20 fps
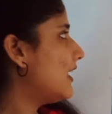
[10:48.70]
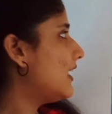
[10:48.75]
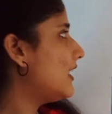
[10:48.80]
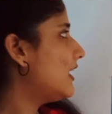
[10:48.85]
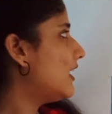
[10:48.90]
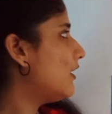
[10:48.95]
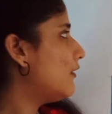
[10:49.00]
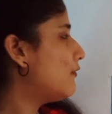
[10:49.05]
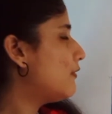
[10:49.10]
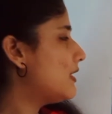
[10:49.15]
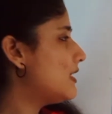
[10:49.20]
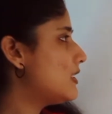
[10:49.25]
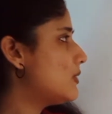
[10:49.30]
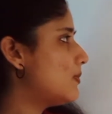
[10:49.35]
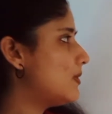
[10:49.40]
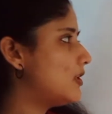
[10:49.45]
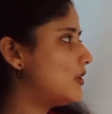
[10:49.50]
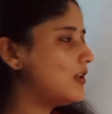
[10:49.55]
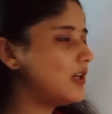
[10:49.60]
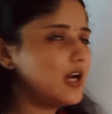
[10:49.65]
the difference
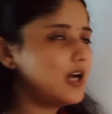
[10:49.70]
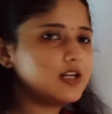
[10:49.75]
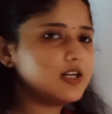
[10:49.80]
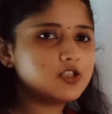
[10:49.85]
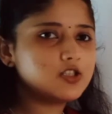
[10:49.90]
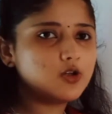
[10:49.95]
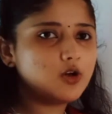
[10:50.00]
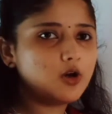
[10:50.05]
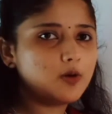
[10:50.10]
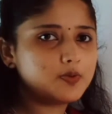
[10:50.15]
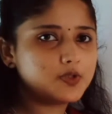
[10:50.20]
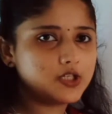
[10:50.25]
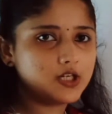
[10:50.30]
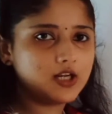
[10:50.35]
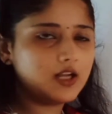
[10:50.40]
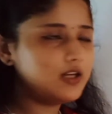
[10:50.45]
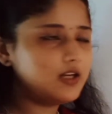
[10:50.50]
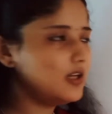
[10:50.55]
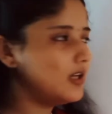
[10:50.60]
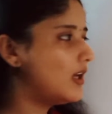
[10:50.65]
between adsorption
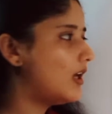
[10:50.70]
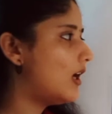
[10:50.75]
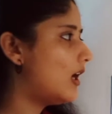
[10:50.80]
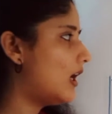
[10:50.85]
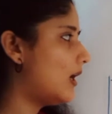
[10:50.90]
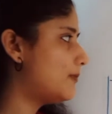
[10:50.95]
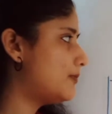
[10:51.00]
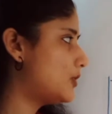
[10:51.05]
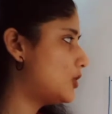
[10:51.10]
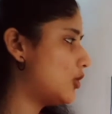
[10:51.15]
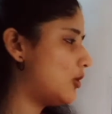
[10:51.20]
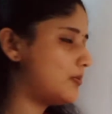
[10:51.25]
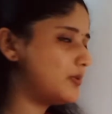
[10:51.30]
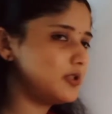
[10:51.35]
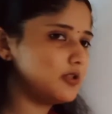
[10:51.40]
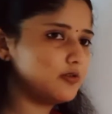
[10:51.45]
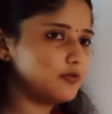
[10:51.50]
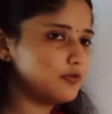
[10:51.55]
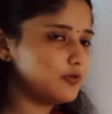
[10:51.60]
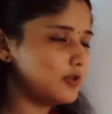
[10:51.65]
and
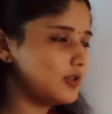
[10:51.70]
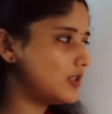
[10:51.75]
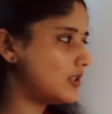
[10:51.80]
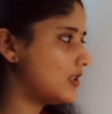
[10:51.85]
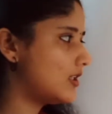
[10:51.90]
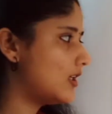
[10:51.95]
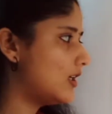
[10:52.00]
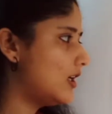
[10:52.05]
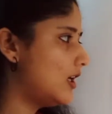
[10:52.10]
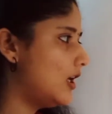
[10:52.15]
absorption first.